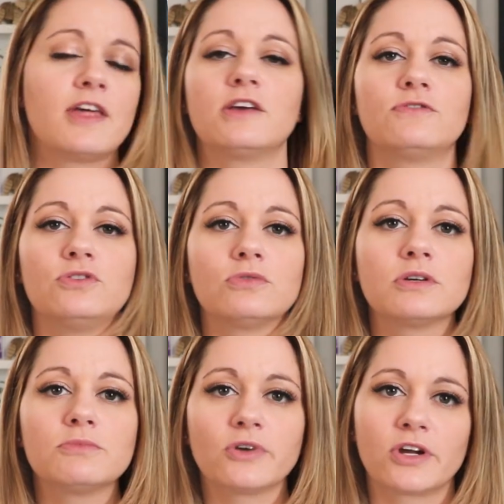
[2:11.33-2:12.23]
That if
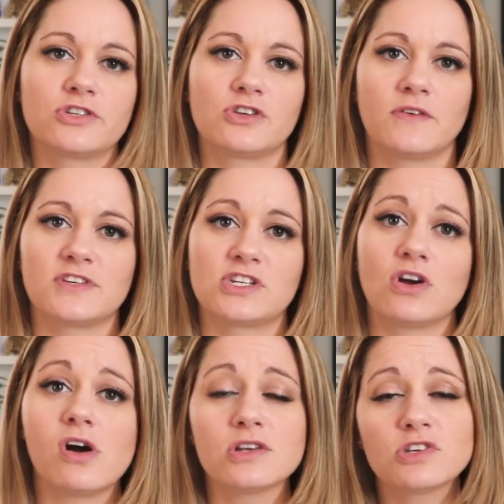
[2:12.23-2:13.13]
your mortgage
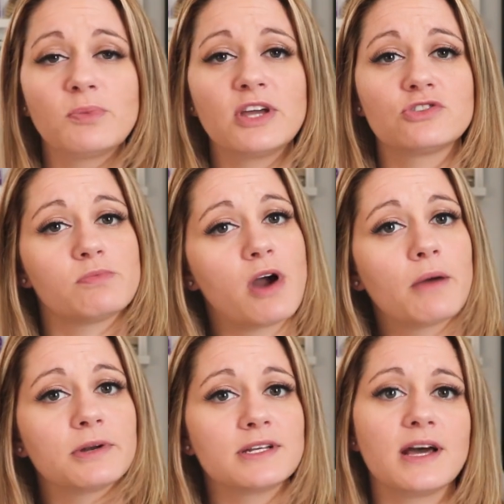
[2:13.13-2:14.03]
servicer also pays your
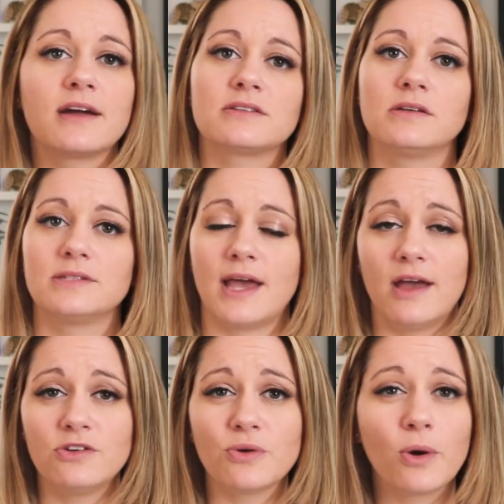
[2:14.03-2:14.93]
property taxes
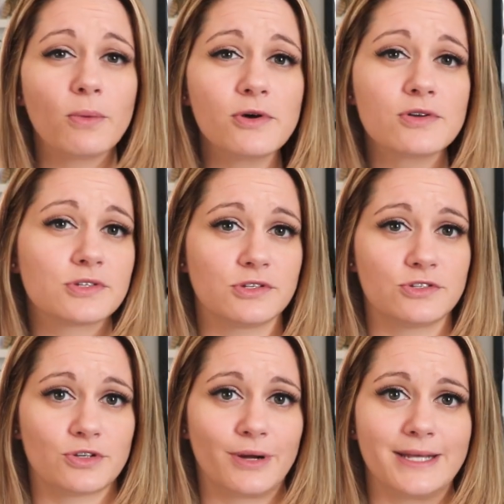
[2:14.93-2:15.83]
and your homeowner's
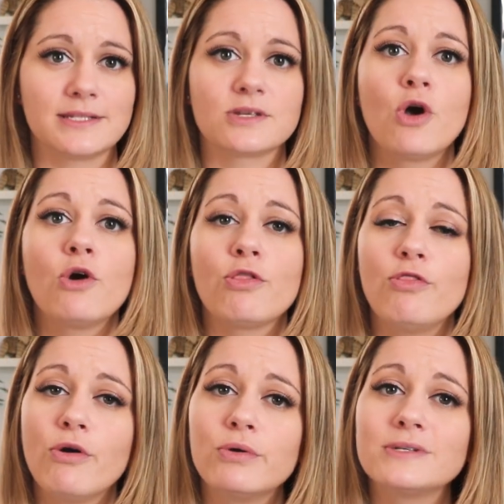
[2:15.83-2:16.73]
insurance,
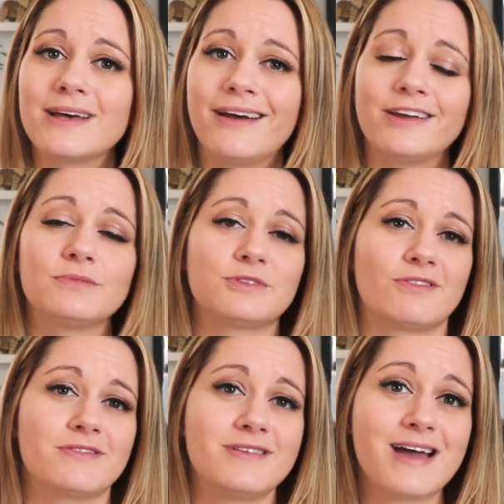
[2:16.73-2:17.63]
those items
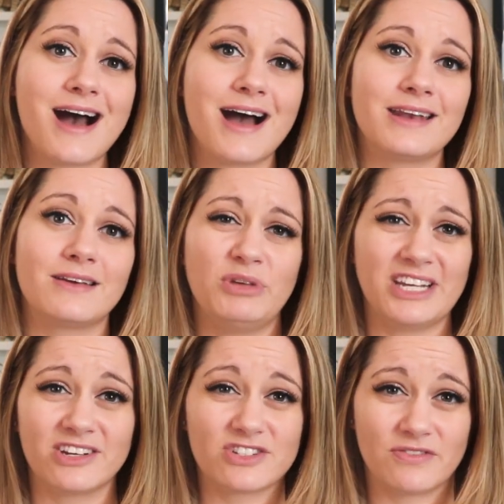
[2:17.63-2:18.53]
are not
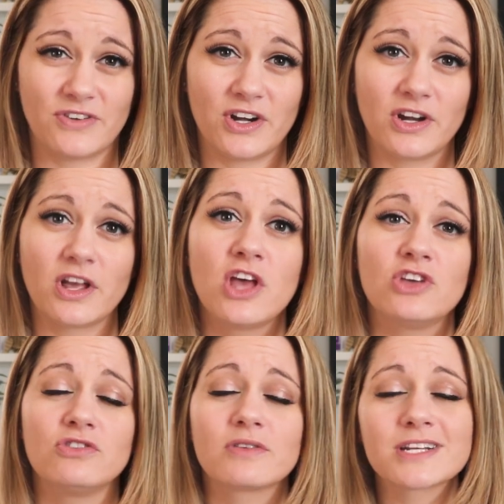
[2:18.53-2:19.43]
being deferred.
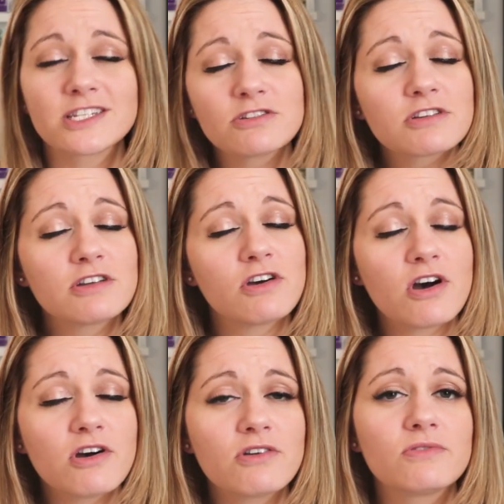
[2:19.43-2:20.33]
You're still going to
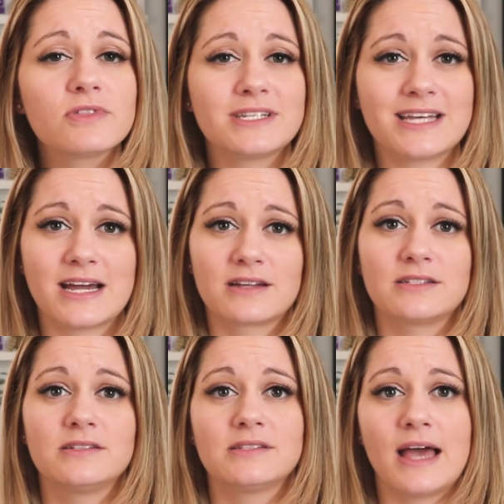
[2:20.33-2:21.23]
owe the
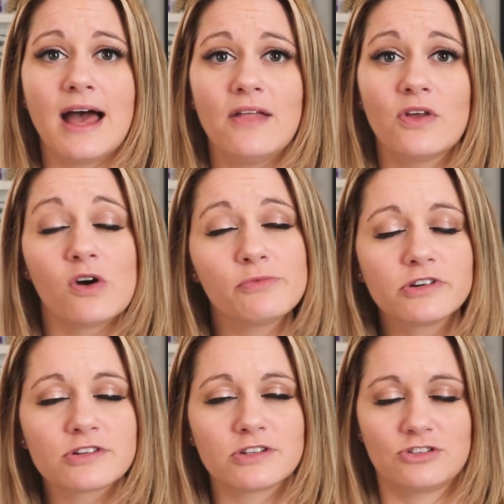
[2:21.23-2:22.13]
taxes and the
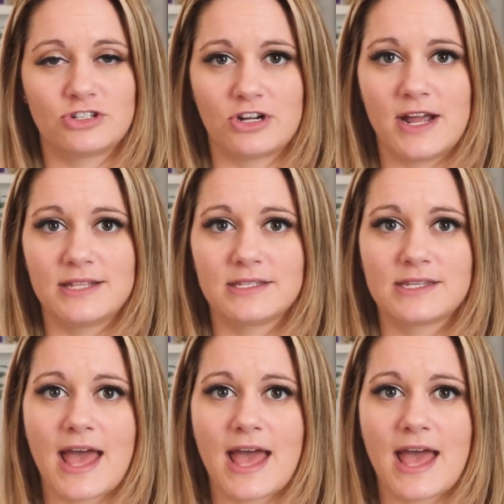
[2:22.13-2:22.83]
homeowner's insurance.